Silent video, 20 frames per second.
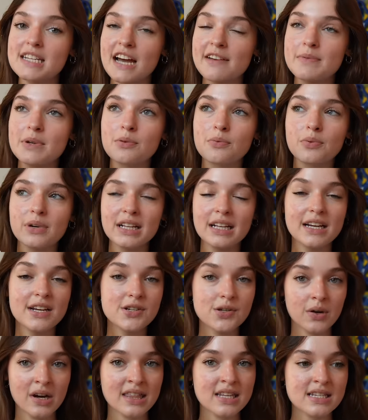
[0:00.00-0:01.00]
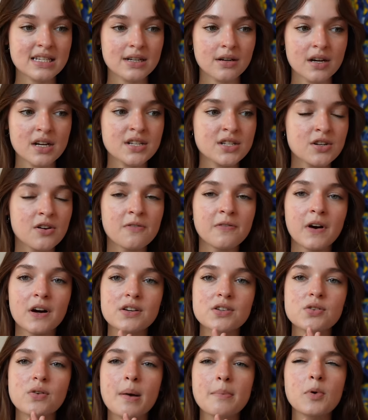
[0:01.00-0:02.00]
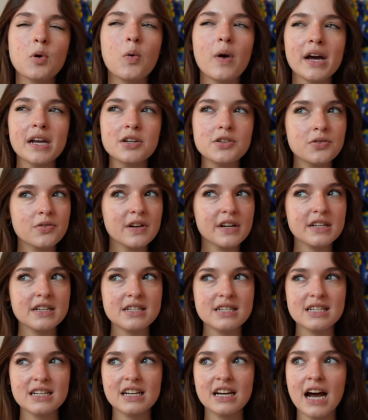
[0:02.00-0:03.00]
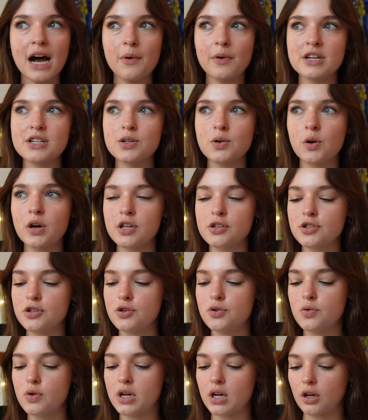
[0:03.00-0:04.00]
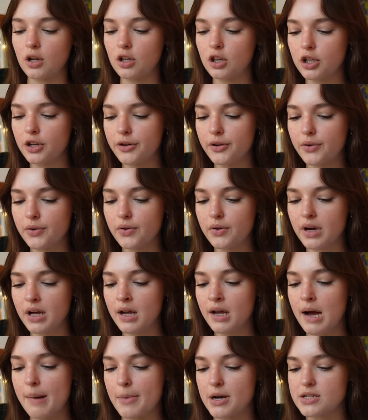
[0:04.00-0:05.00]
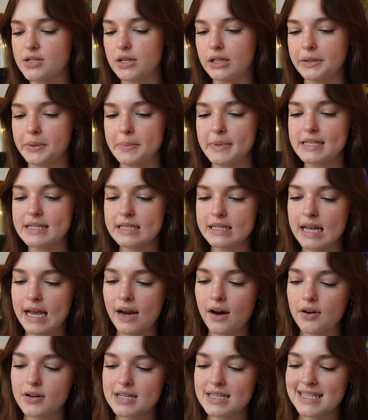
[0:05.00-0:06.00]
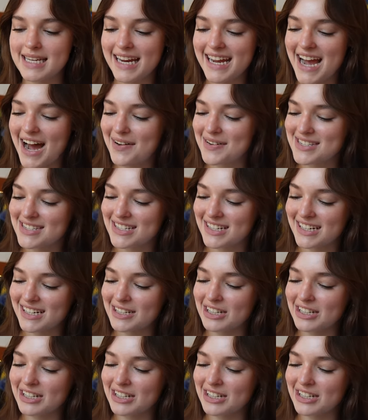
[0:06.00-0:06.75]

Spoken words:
I've been really enjoying this series so far, so I'm quite intrigued to see how it is going to conclude. I'm also a little bit scared to see how it's gonna